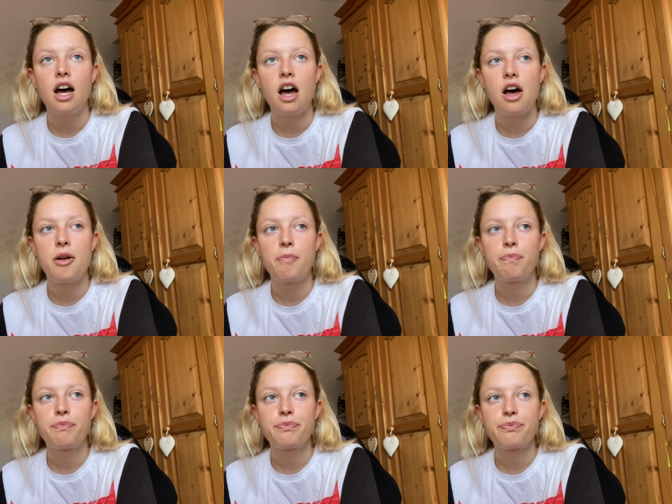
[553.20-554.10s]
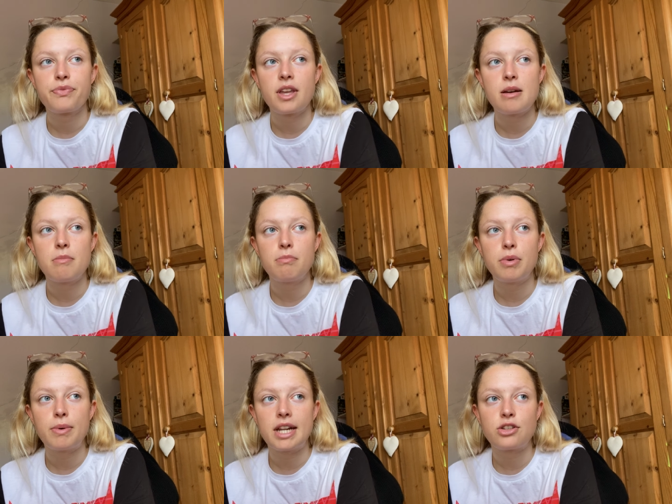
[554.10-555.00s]
um,
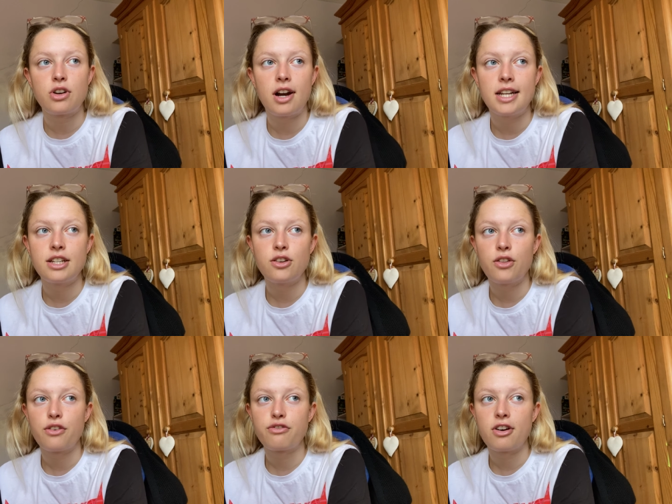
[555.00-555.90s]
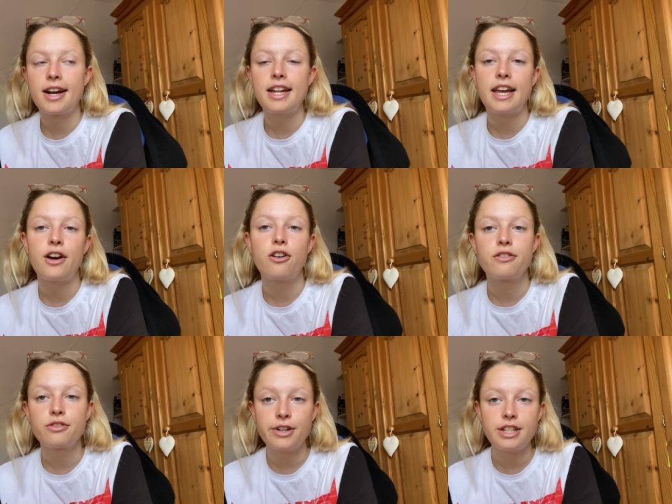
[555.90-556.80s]
but when I tried it on the Friday
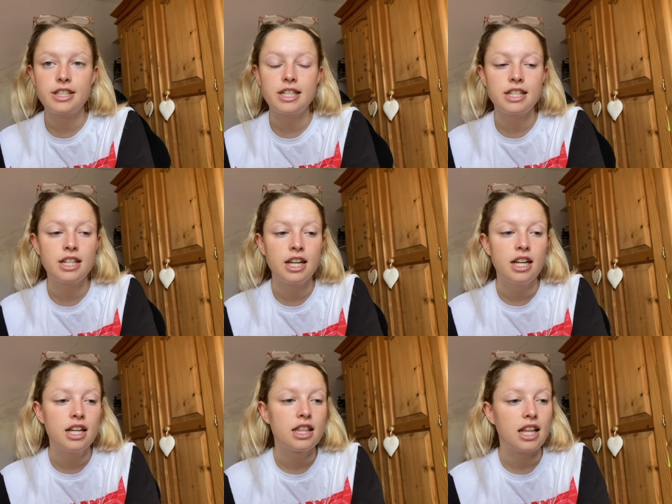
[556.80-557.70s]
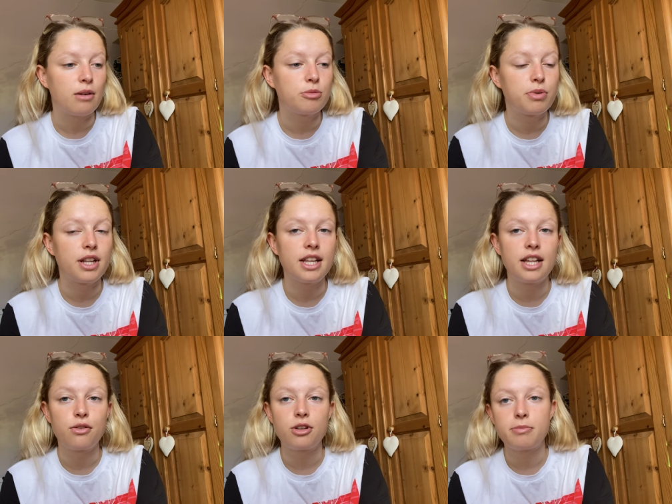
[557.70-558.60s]
of Thruxton that was putting
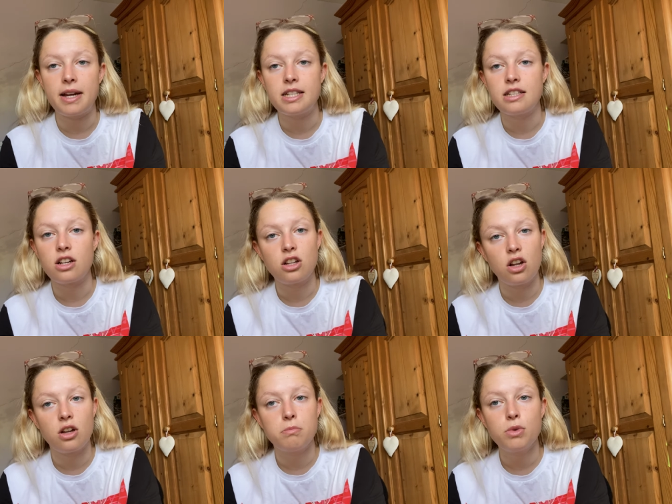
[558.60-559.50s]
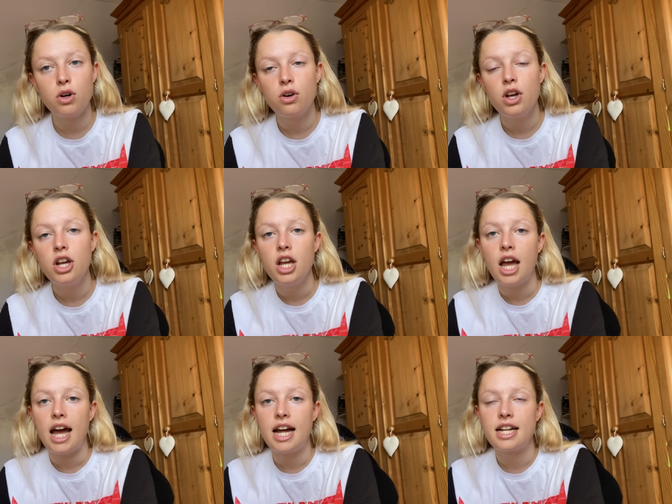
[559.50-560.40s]
it through its paces a lot lot more
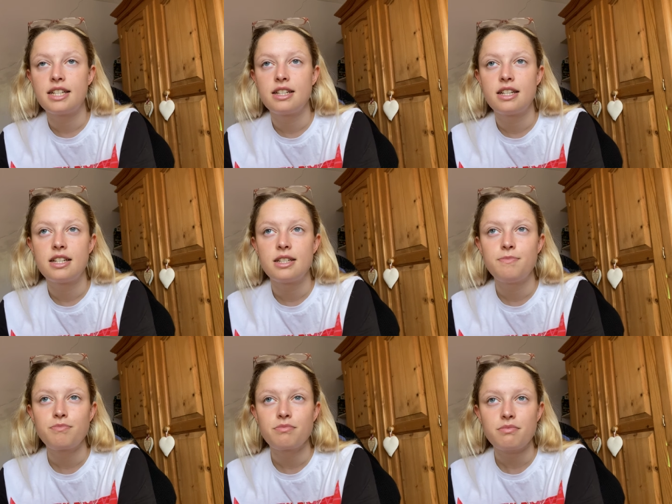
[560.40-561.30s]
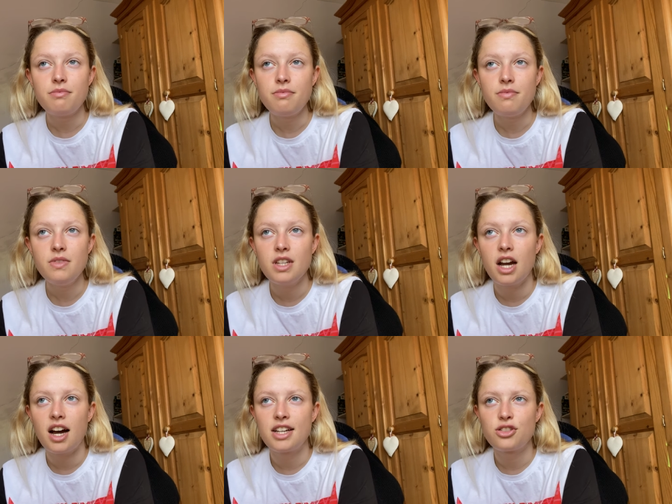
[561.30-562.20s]
and
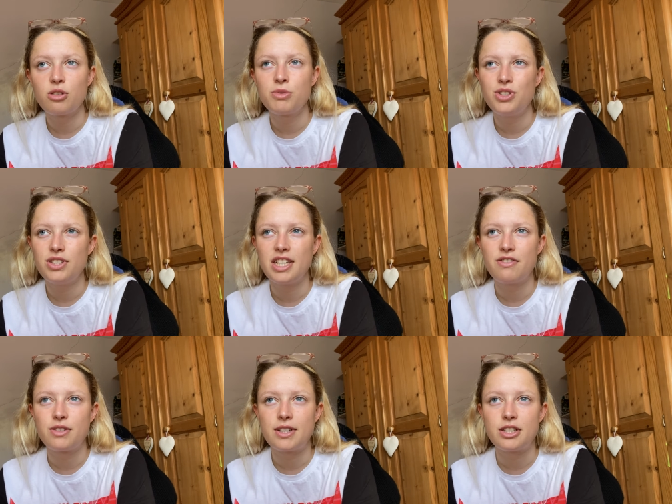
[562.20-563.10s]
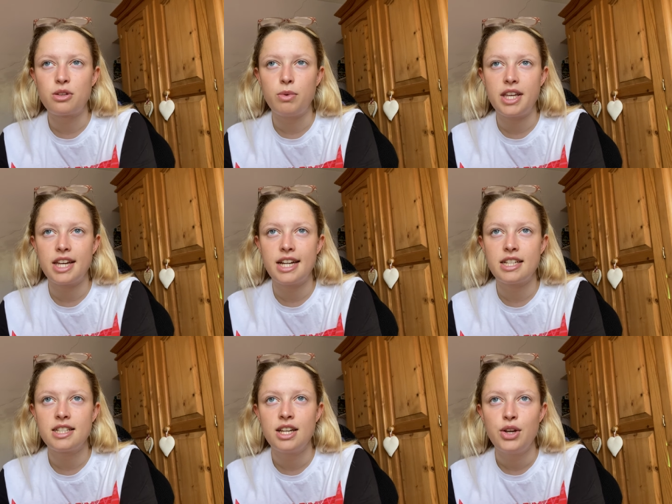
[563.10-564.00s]
I stopped using it for the rest of the weekend